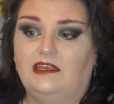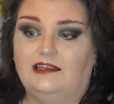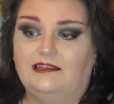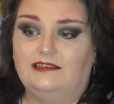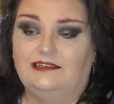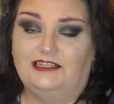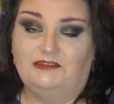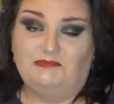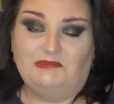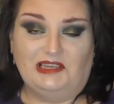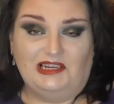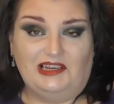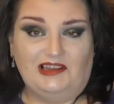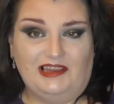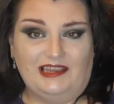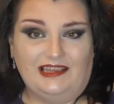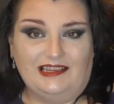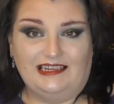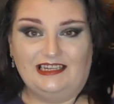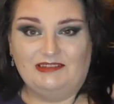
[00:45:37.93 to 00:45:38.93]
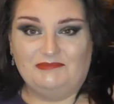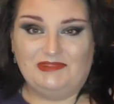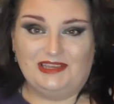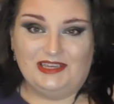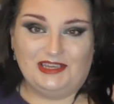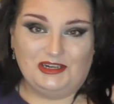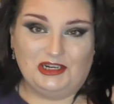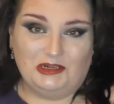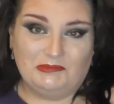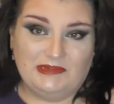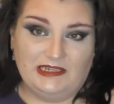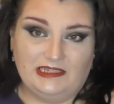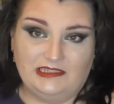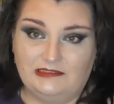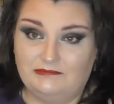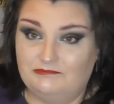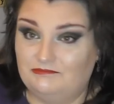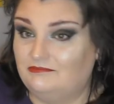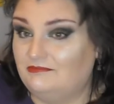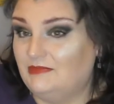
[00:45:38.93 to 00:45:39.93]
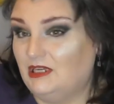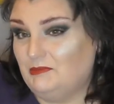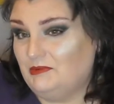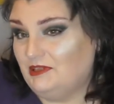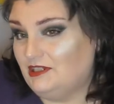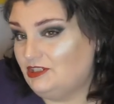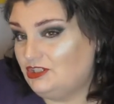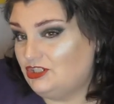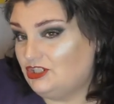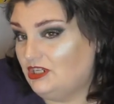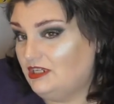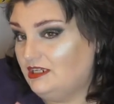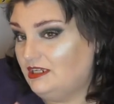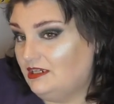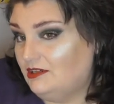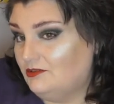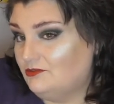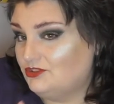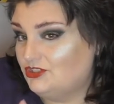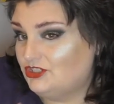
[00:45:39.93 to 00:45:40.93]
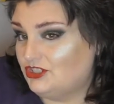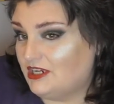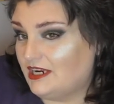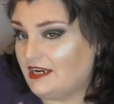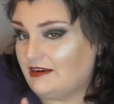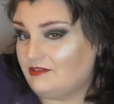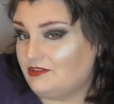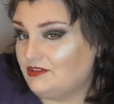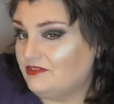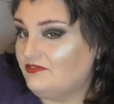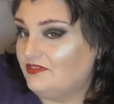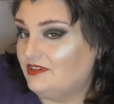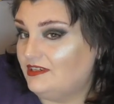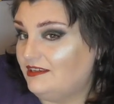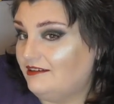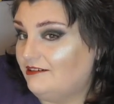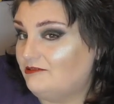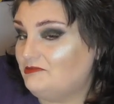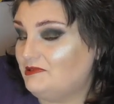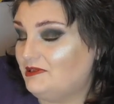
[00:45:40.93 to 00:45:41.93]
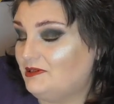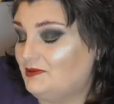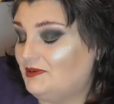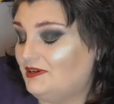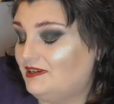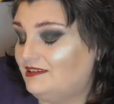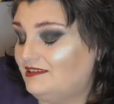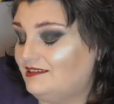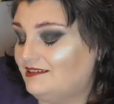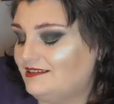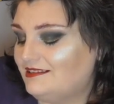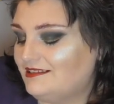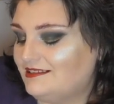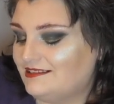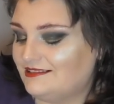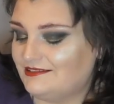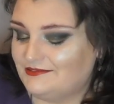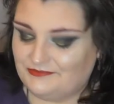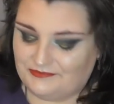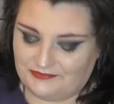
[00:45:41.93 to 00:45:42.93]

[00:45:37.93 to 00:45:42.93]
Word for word: Leave me a like, leave me a comment, maybe a cheeky little share of the video would be quite nice.